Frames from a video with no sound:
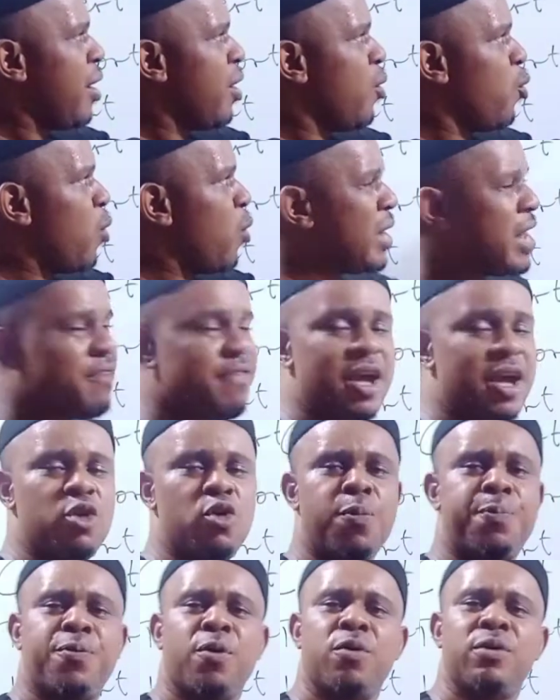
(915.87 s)
whenever
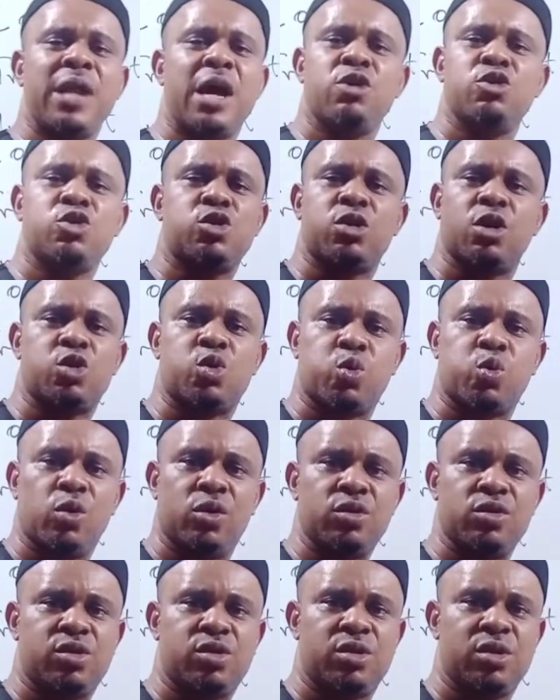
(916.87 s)
you pronounce such
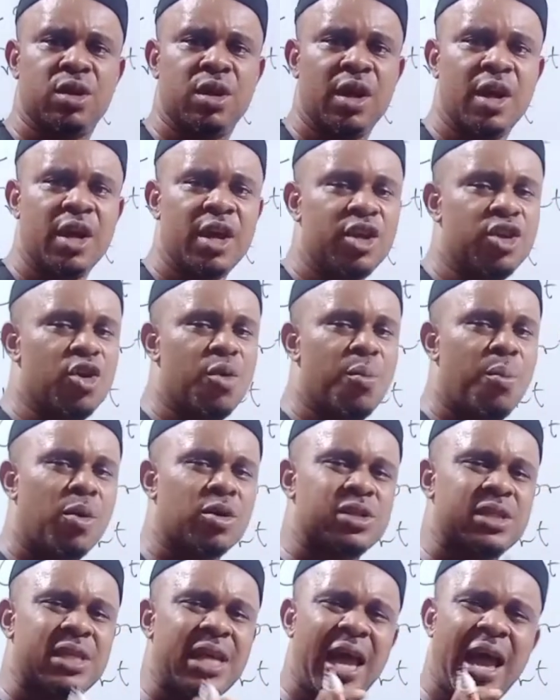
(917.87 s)
words, you
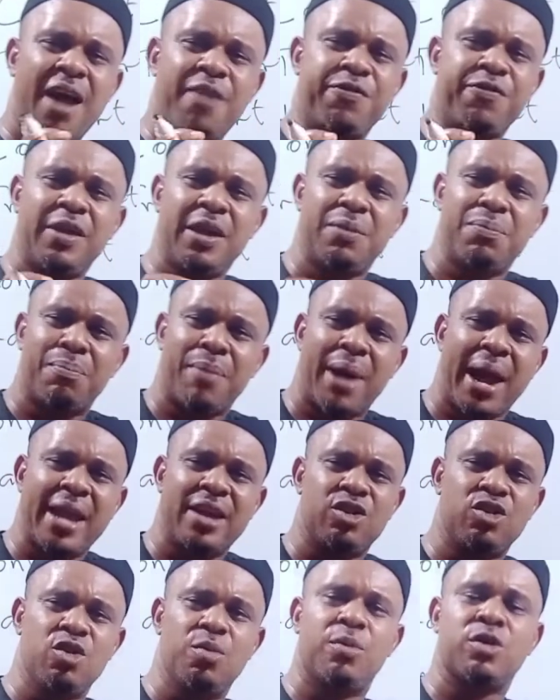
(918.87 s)
must have in
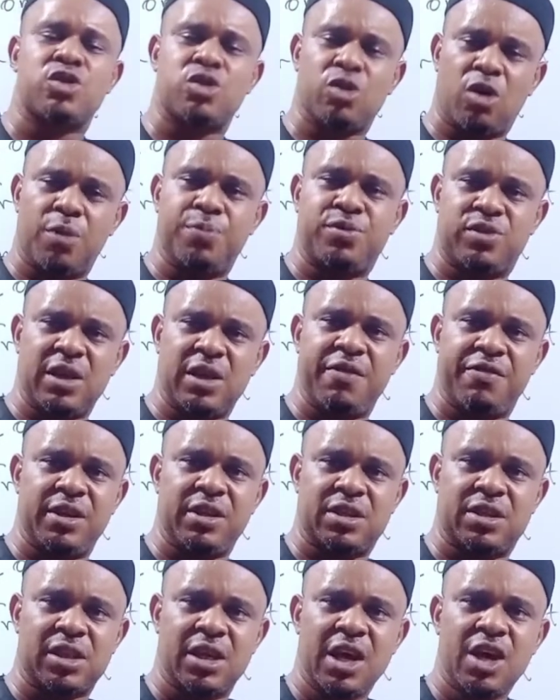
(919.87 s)
mind, you must observe
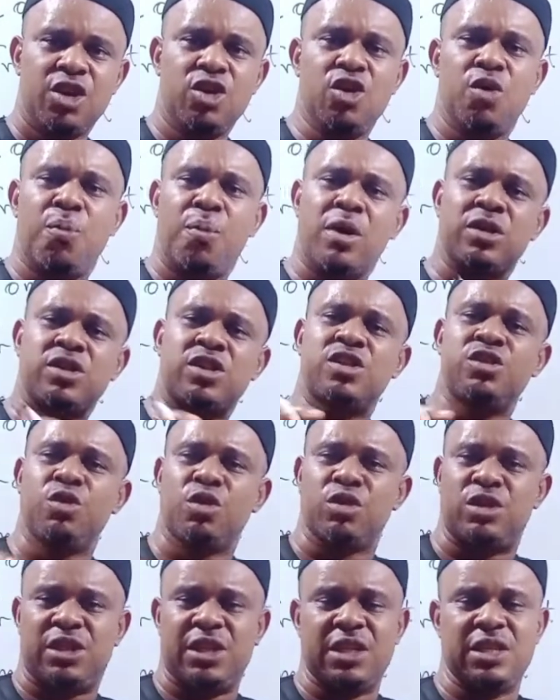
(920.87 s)
it, you must
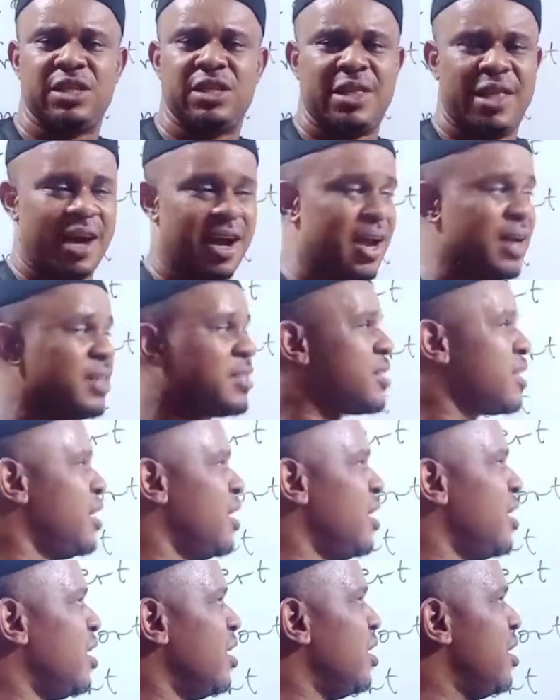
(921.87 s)
notice that
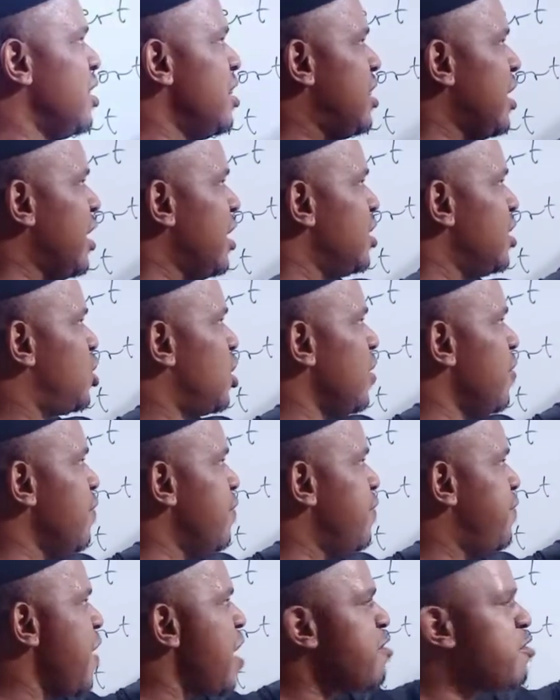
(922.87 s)
the
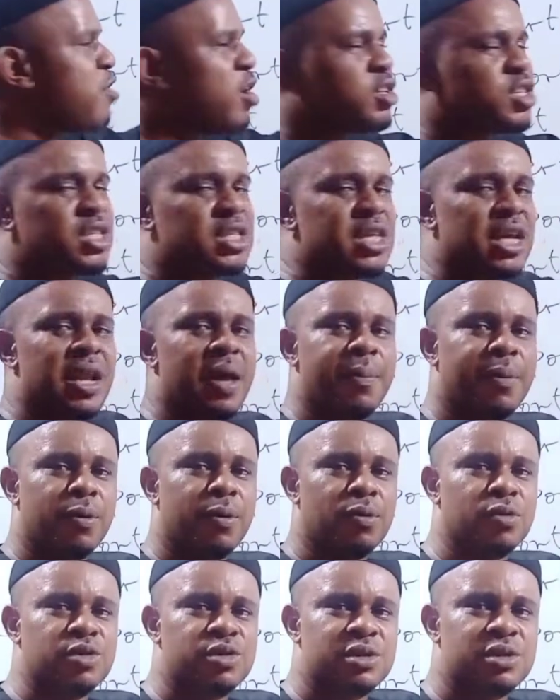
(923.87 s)
various
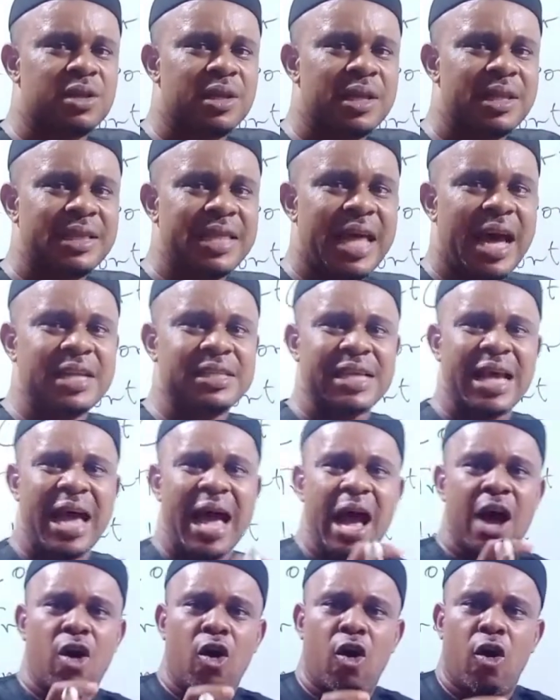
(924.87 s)
syllables that
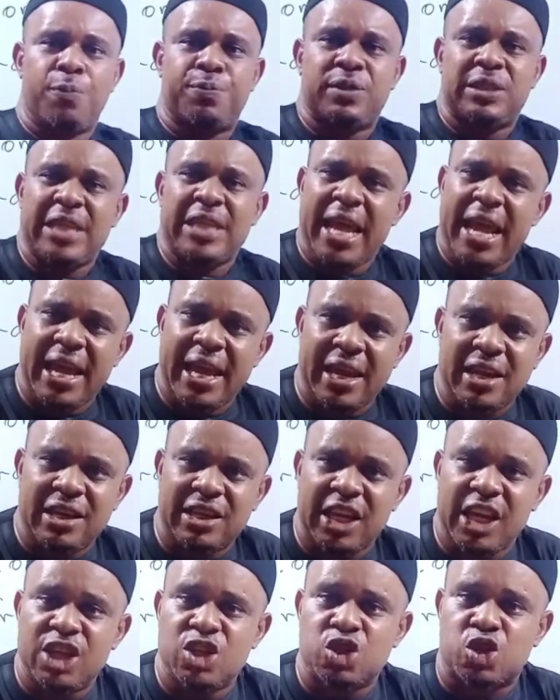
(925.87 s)
are
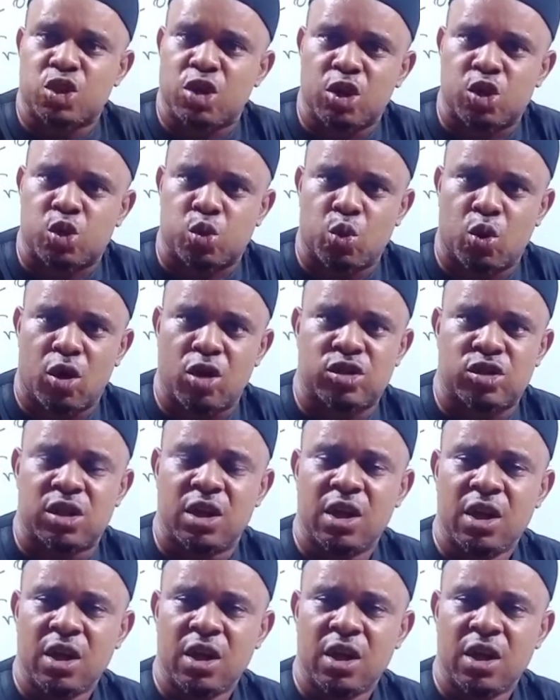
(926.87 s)
obtained in such words,